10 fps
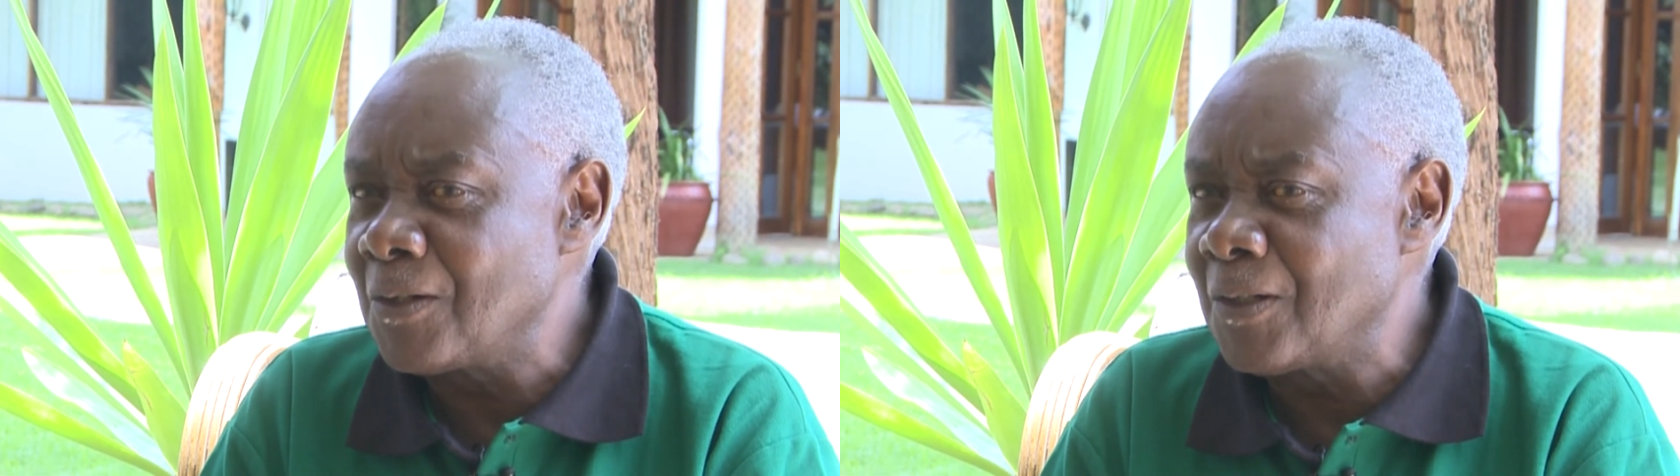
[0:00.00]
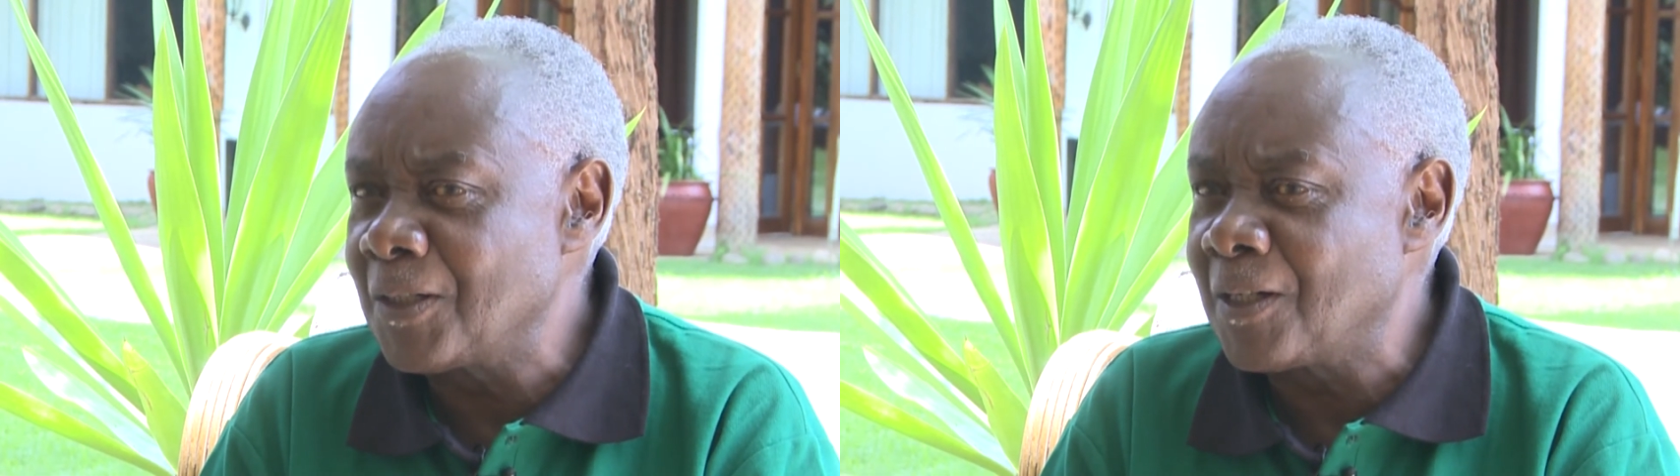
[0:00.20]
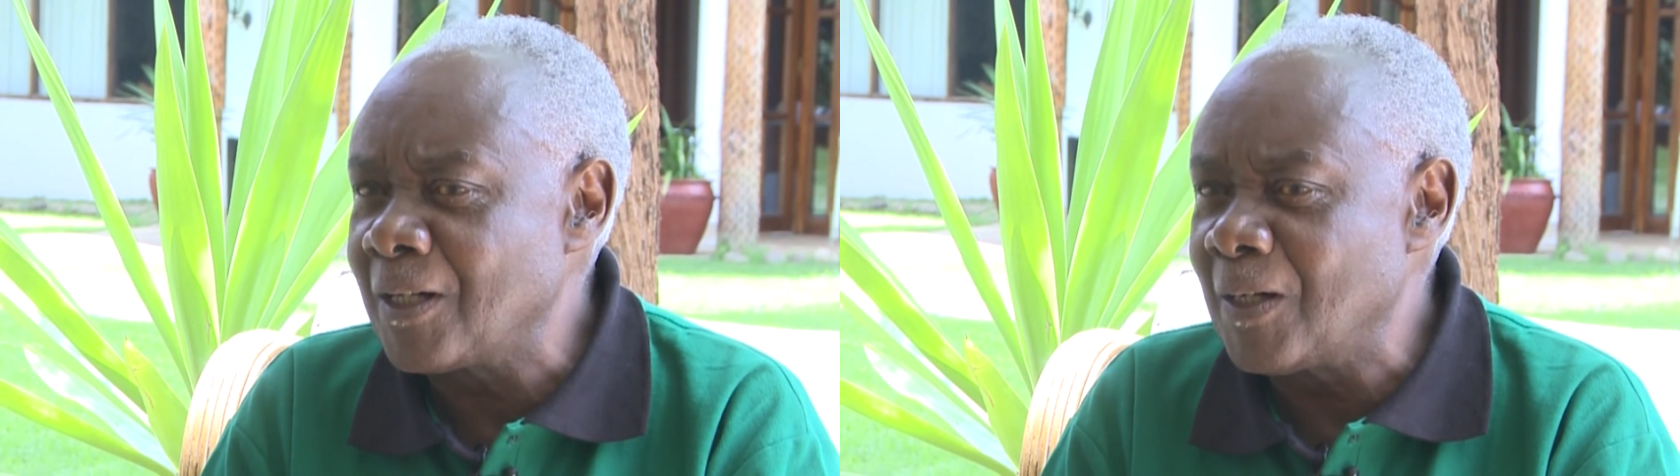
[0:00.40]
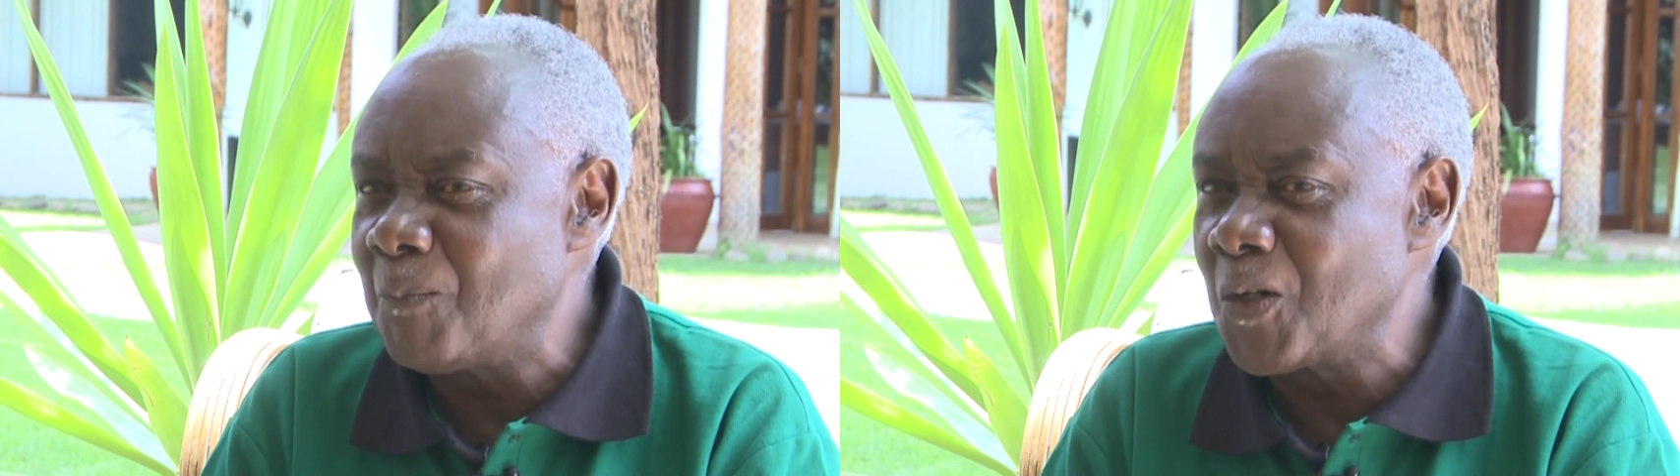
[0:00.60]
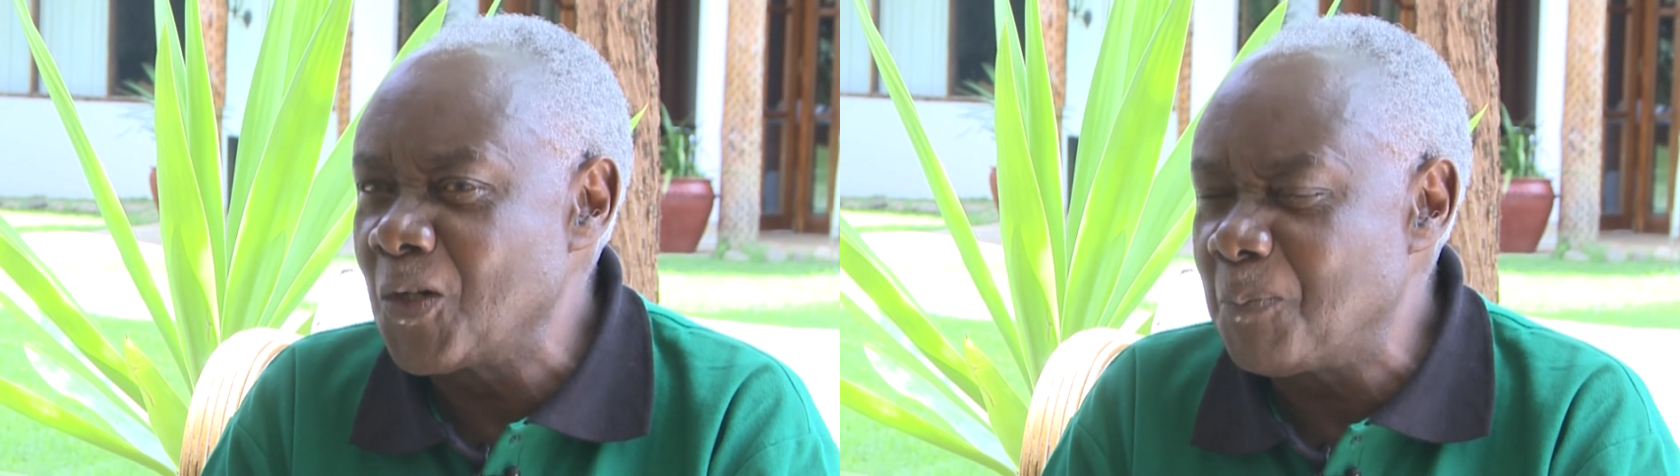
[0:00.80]
not a
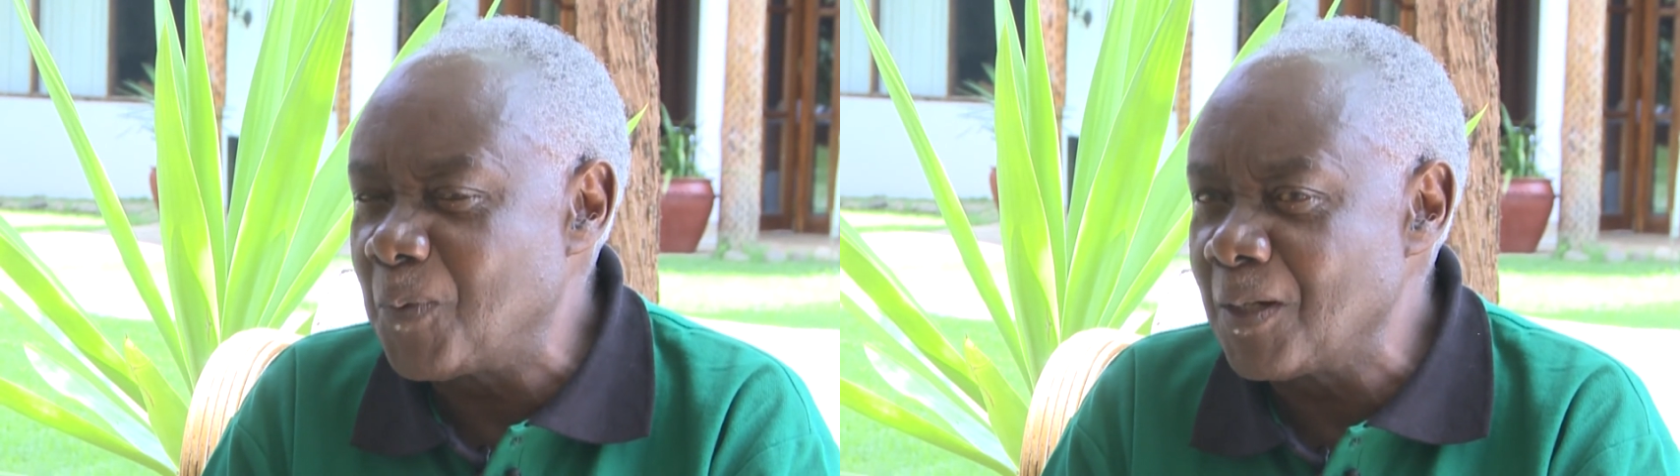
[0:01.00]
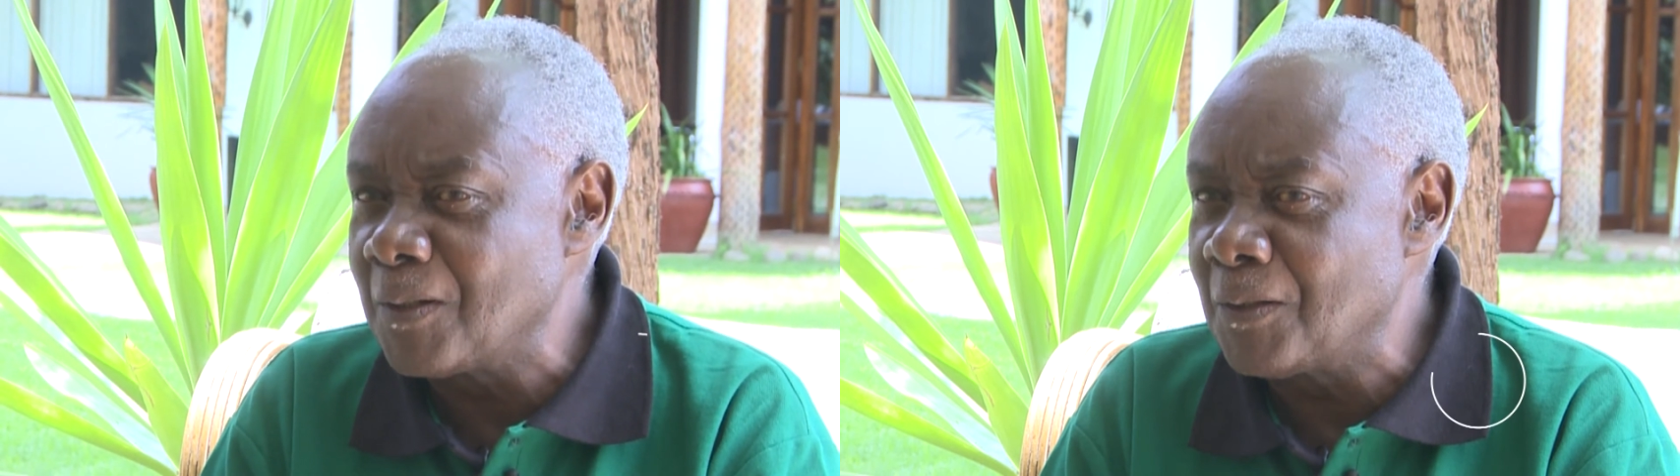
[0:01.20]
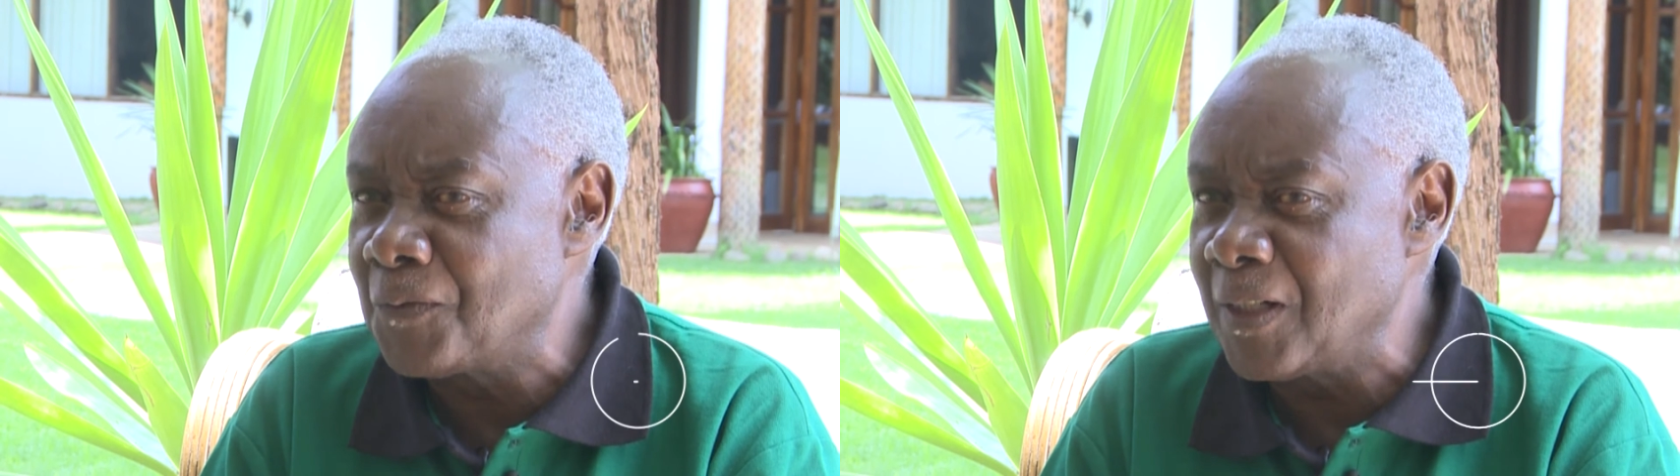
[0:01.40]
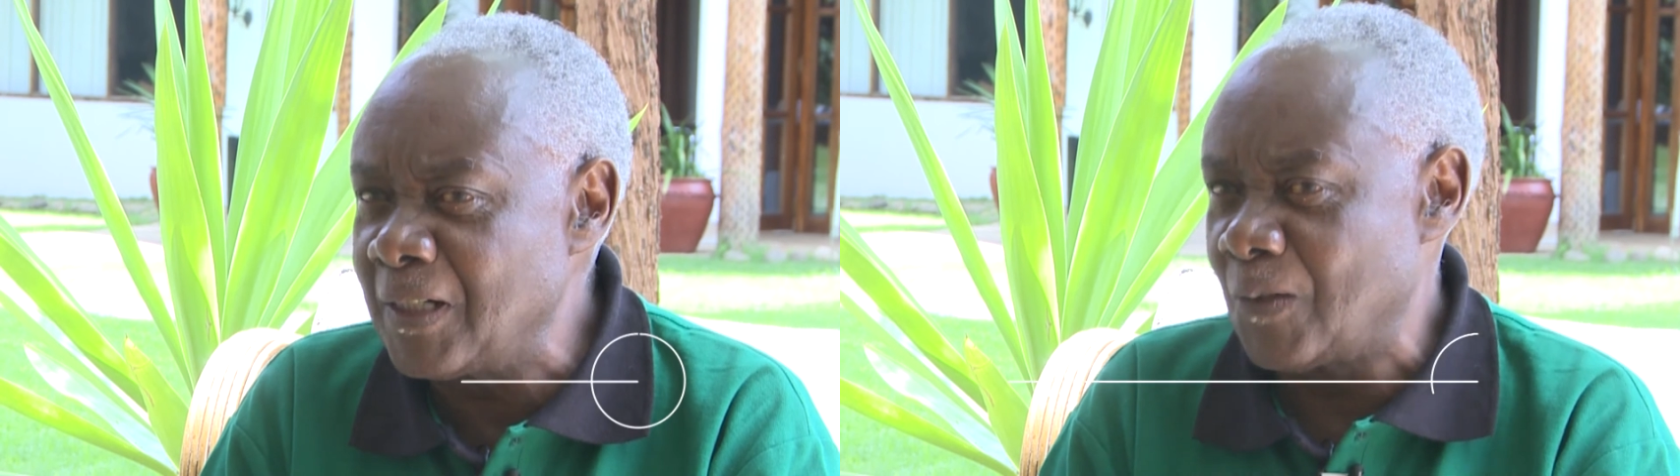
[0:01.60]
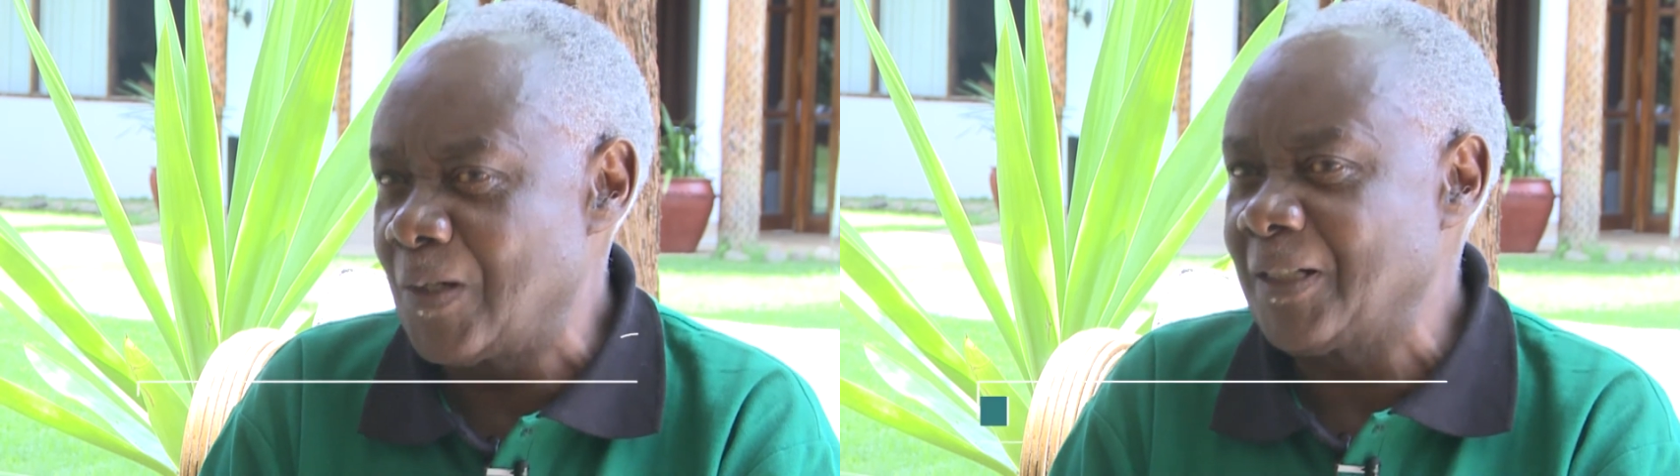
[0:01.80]
monopoly of
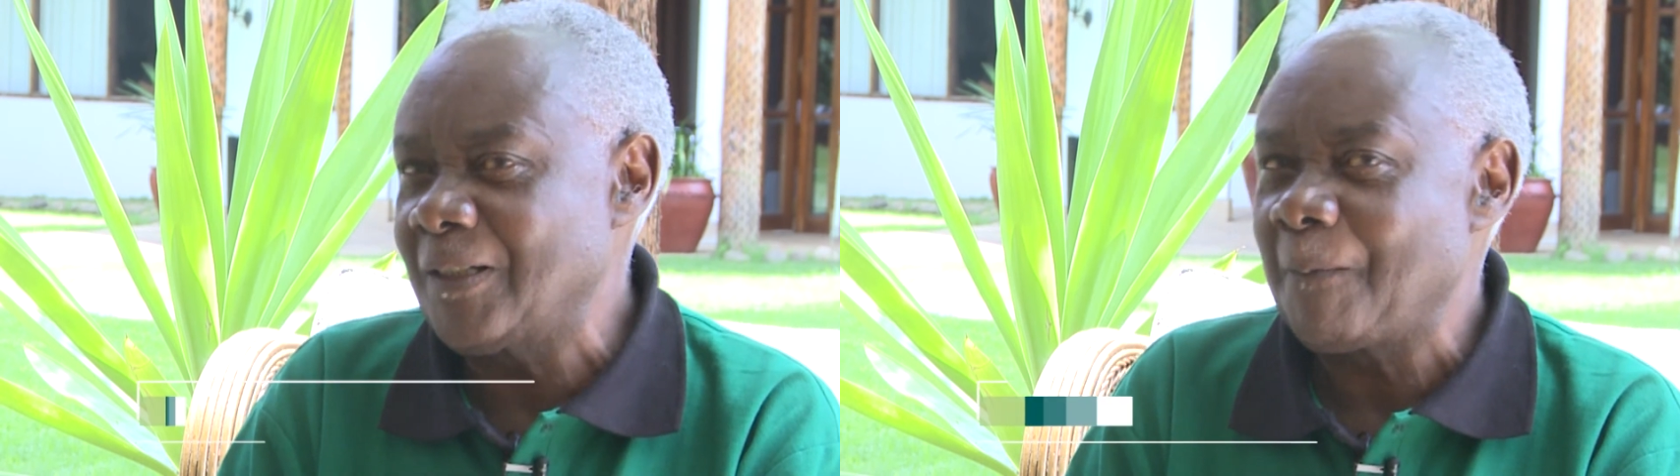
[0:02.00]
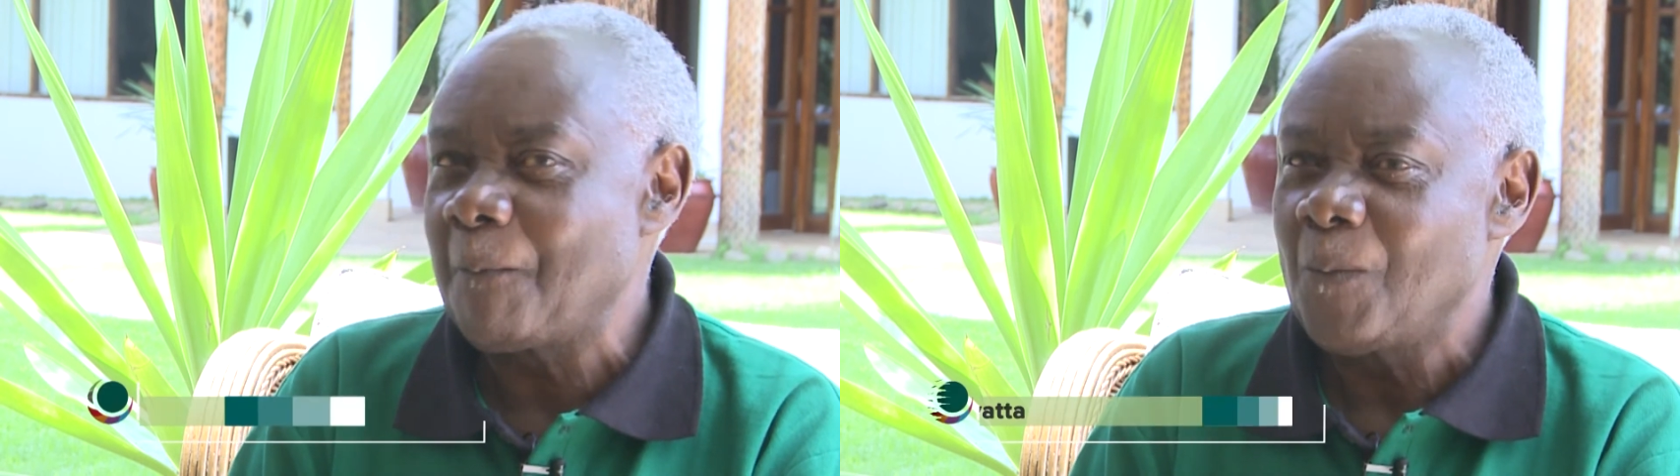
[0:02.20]
anyone,